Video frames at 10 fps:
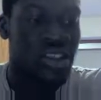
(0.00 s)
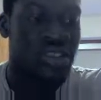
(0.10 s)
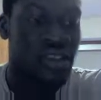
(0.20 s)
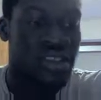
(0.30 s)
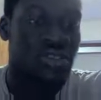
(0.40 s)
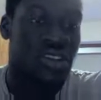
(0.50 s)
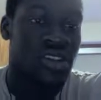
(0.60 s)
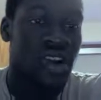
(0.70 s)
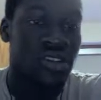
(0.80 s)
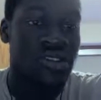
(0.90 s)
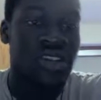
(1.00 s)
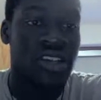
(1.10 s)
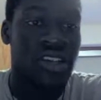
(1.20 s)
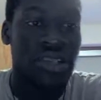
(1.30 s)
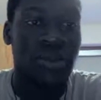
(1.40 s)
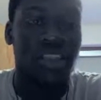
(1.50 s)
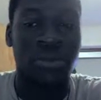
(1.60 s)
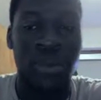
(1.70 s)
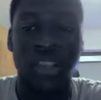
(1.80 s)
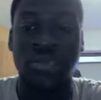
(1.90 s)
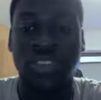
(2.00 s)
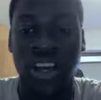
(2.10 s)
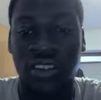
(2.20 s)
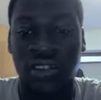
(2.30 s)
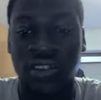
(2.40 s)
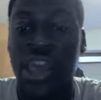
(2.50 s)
the Eagles lose to the Cardinals, except if they beat themselves.